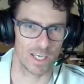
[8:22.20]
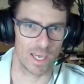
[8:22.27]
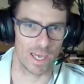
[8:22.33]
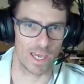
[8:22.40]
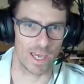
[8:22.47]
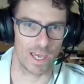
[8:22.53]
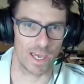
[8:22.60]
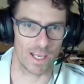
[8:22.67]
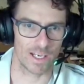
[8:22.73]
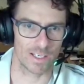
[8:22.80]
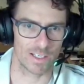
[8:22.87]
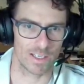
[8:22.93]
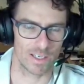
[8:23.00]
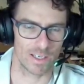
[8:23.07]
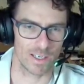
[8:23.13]
and
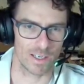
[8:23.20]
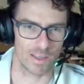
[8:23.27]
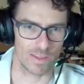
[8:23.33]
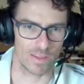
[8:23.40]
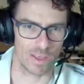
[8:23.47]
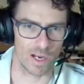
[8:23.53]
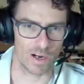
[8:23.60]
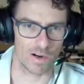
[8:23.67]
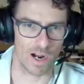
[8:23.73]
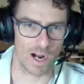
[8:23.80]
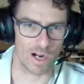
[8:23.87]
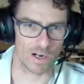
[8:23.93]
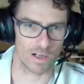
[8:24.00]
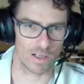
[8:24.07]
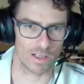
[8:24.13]
there
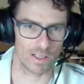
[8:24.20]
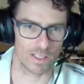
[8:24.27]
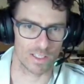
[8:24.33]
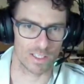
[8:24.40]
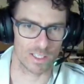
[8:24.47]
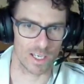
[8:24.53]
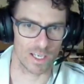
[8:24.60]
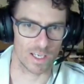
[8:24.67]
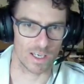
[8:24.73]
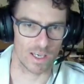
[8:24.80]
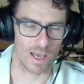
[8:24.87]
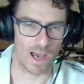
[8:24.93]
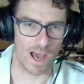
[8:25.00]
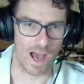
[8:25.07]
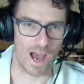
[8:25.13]
are, let's say,
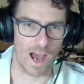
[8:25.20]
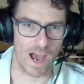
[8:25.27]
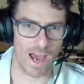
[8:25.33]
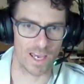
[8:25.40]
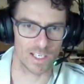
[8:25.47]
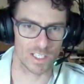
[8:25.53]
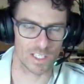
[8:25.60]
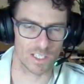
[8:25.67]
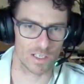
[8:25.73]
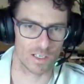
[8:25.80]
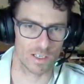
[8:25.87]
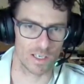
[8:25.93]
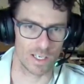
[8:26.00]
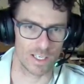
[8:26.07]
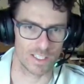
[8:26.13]
eyes
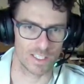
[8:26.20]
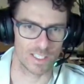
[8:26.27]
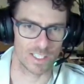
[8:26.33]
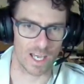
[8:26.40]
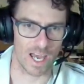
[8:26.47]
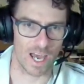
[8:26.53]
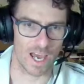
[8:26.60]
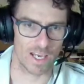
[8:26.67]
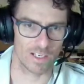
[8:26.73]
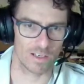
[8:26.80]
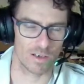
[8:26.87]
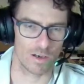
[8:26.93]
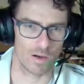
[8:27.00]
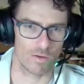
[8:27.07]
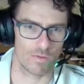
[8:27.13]
inside
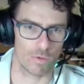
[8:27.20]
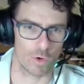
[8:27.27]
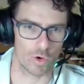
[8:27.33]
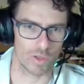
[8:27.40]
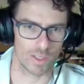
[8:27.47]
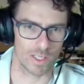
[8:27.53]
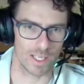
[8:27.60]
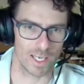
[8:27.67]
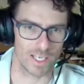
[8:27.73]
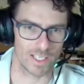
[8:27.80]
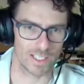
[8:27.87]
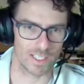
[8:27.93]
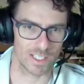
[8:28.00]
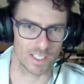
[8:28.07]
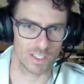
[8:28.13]
for the laces.